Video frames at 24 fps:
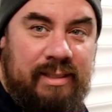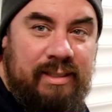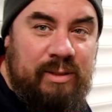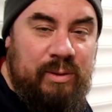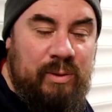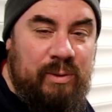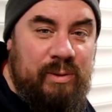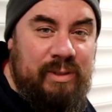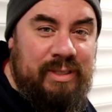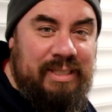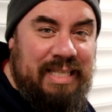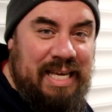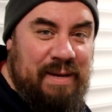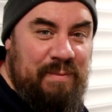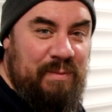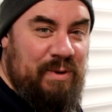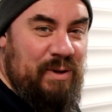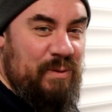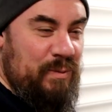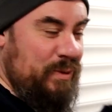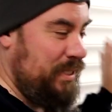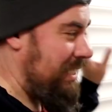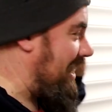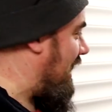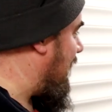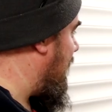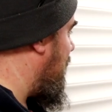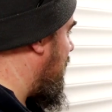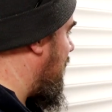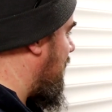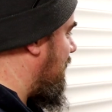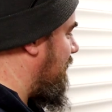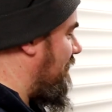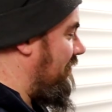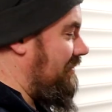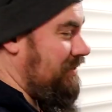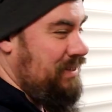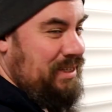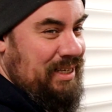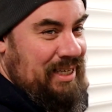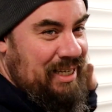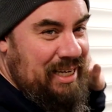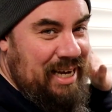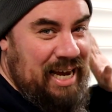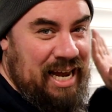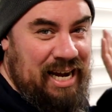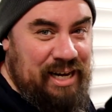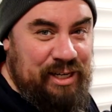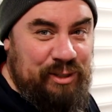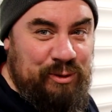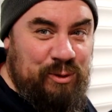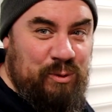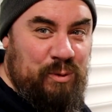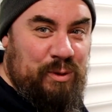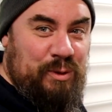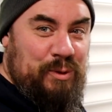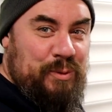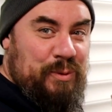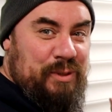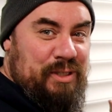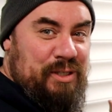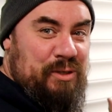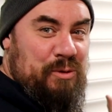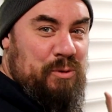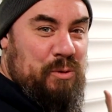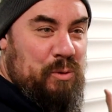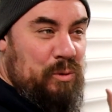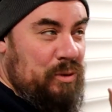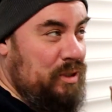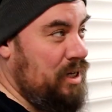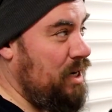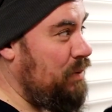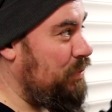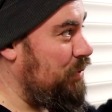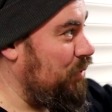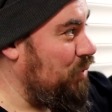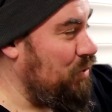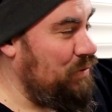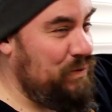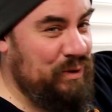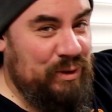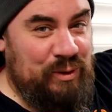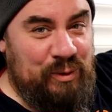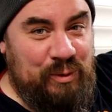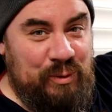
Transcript: So step one was getting rid of the garage door, which was an old up and over